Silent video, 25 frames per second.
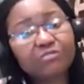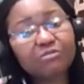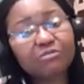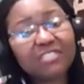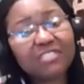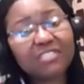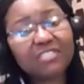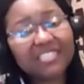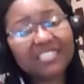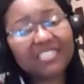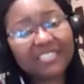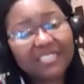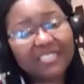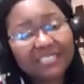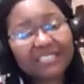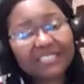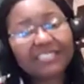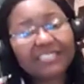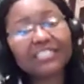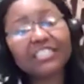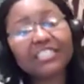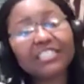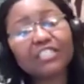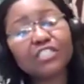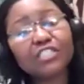is
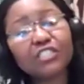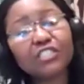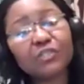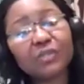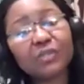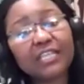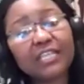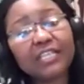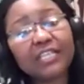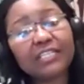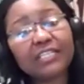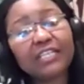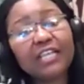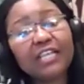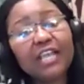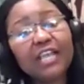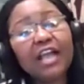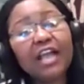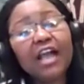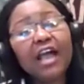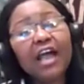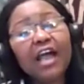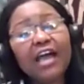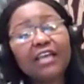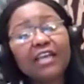resisting the insulin,
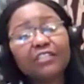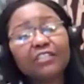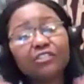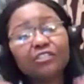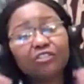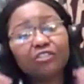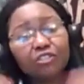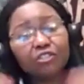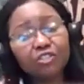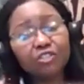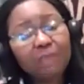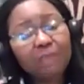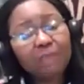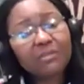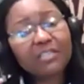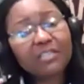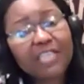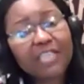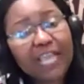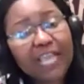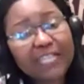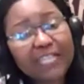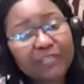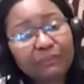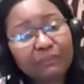and
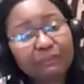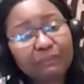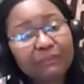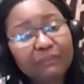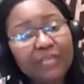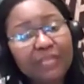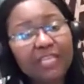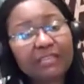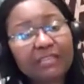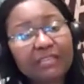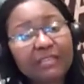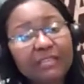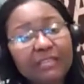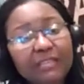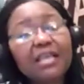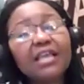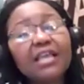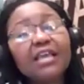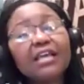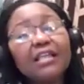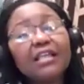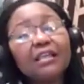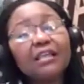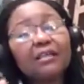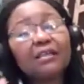your tummy is getting
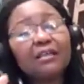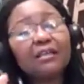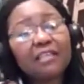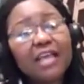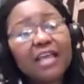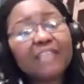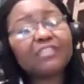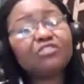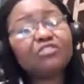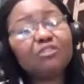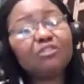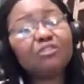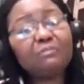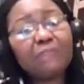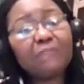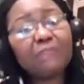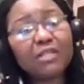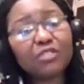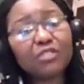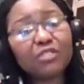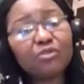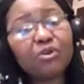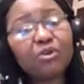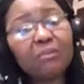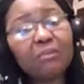big.
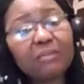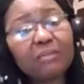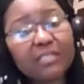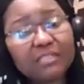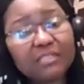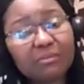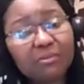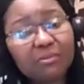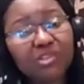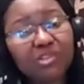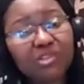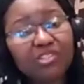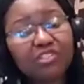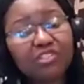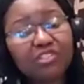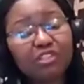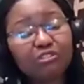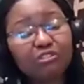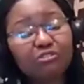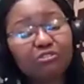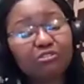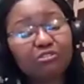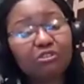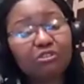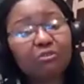That's number 2 on
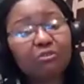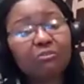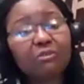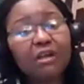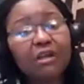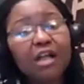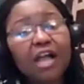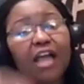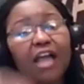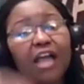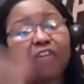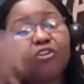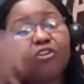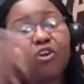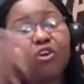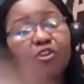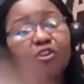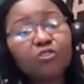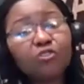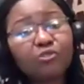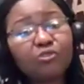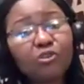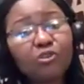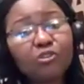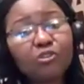metabolic syndrome.
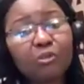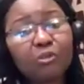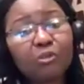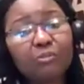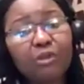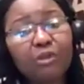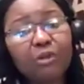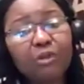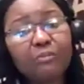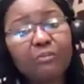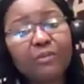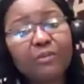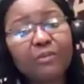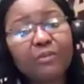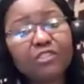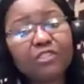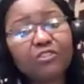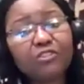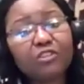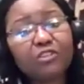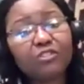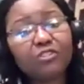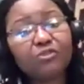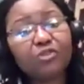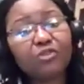And also your
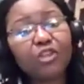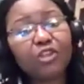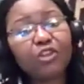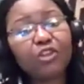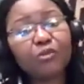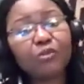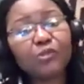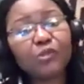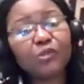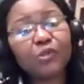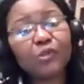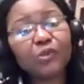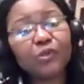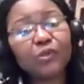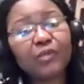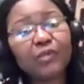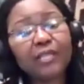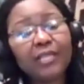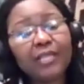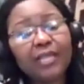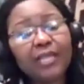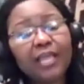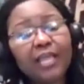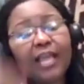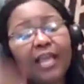blood pressure is going
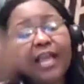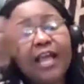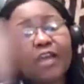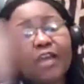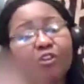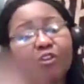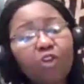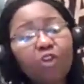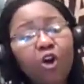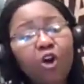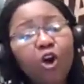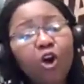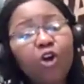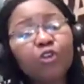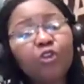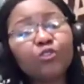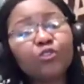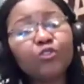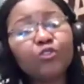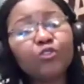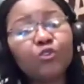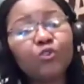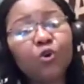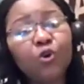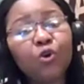up slowly.
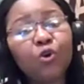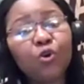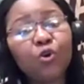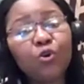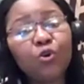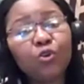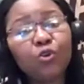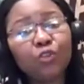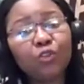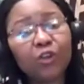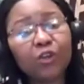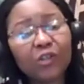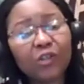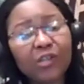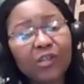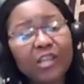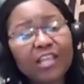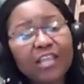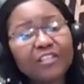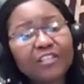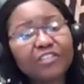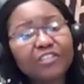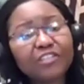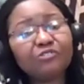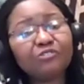And
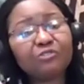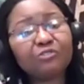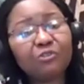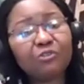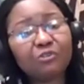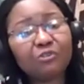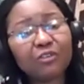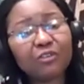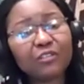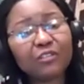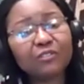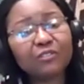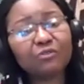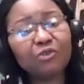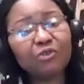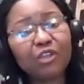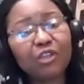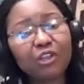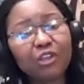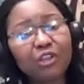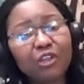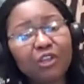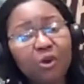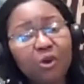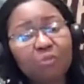also your
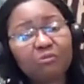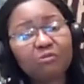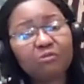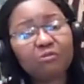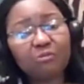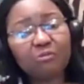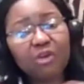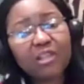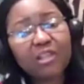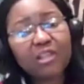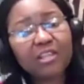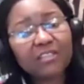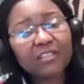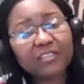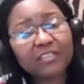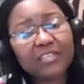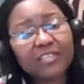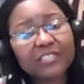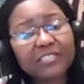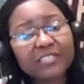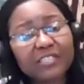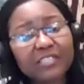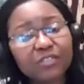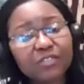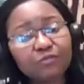cholesterol is going up from
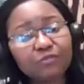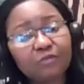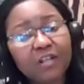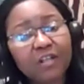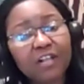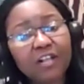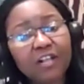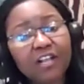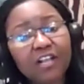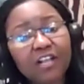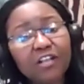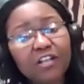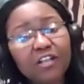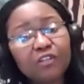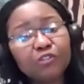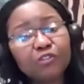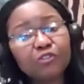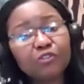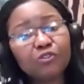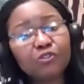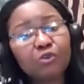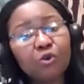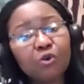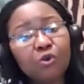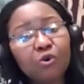other things as well.
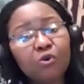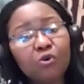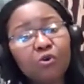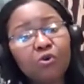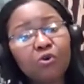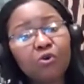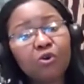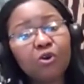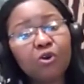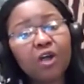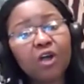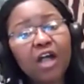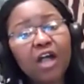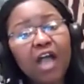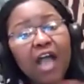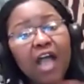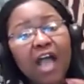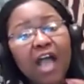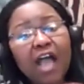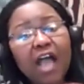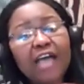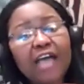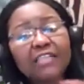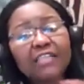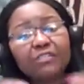So,
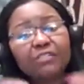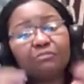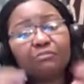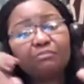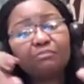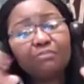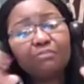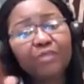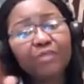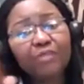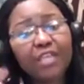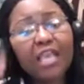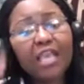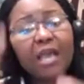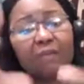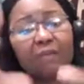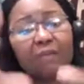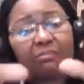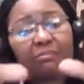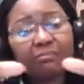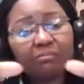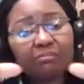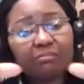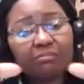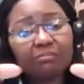and
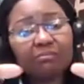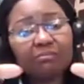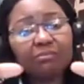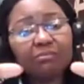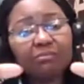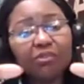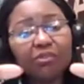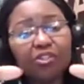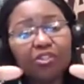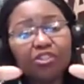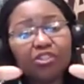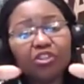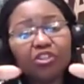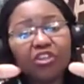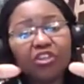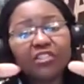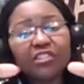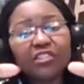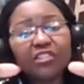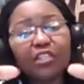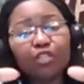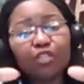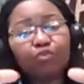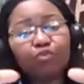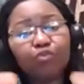PM, you
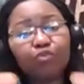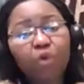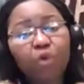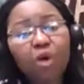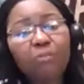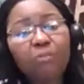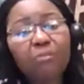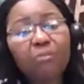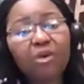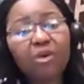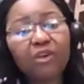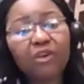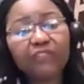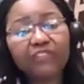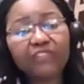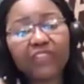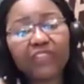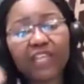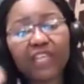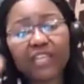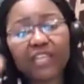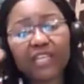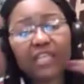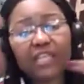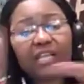just need one
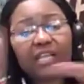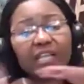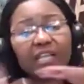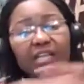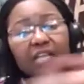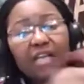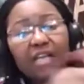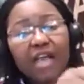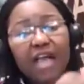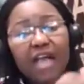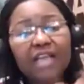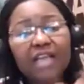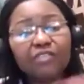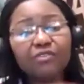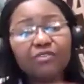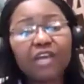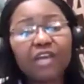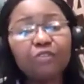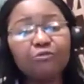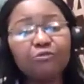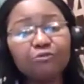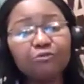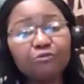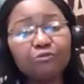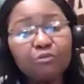more thing
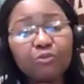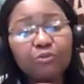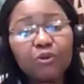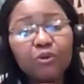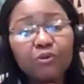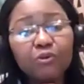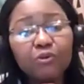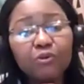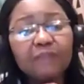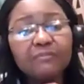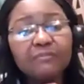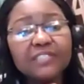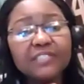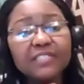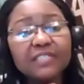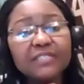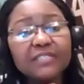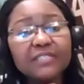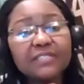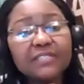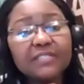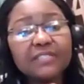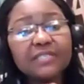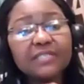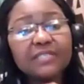and you are in
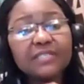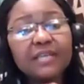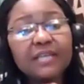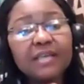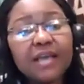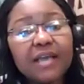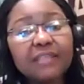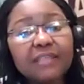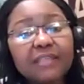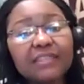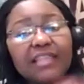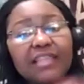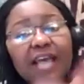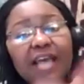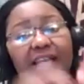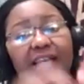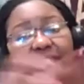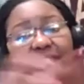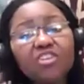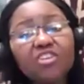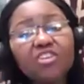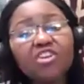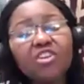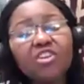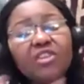full-blown diabetes.
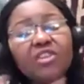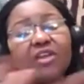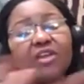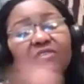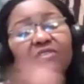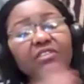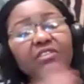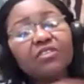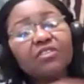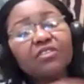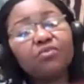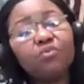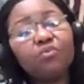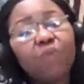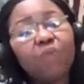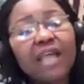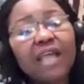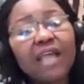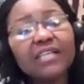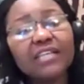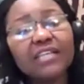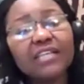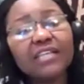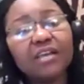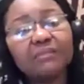And that's
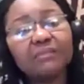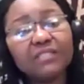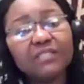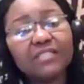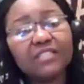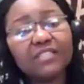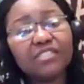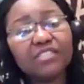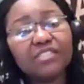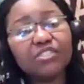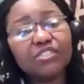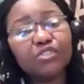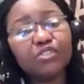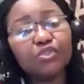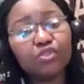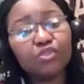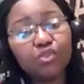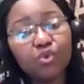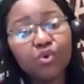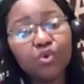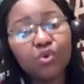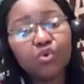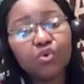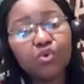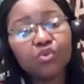another reason why
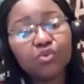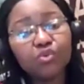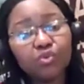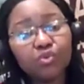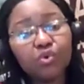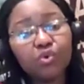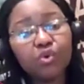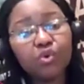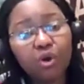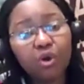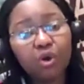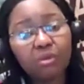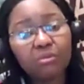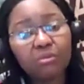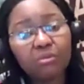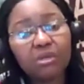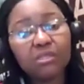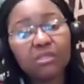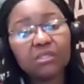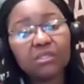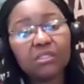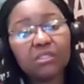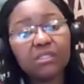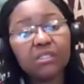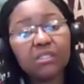diabetes is
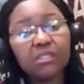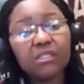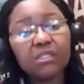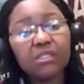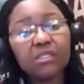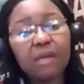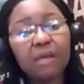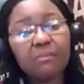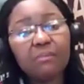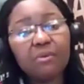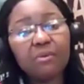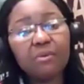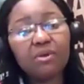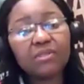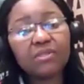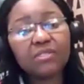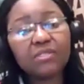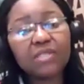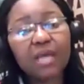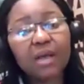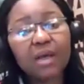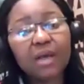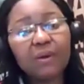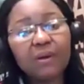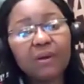so common
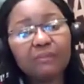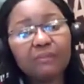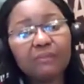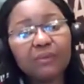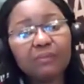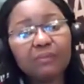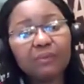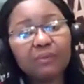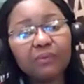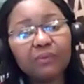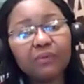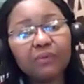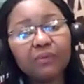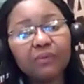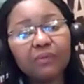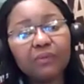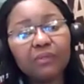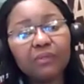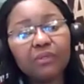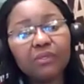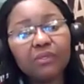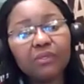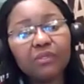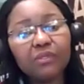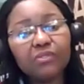amongst our
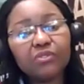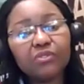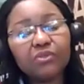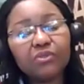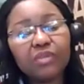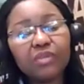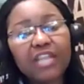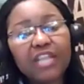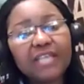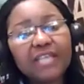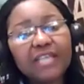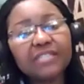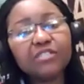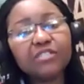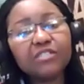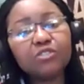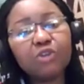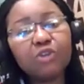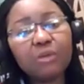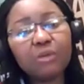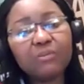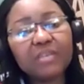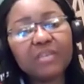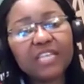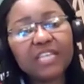people.
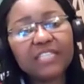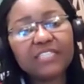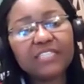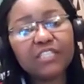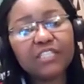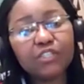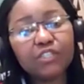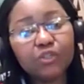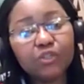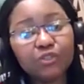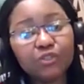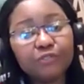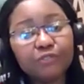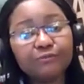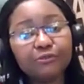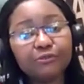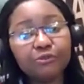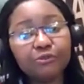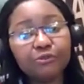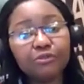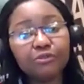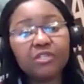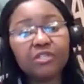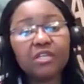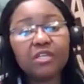So let's stop
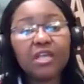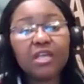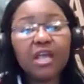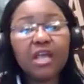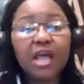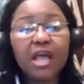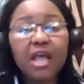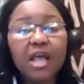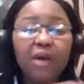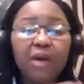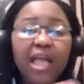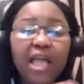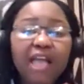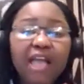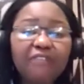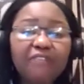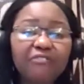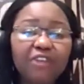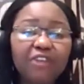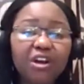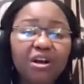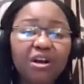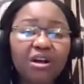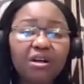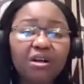eating those fruits.
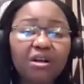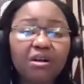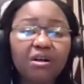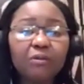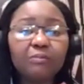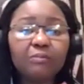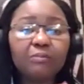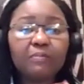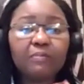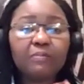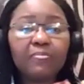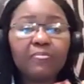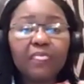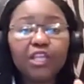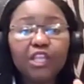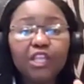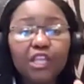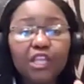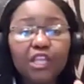However,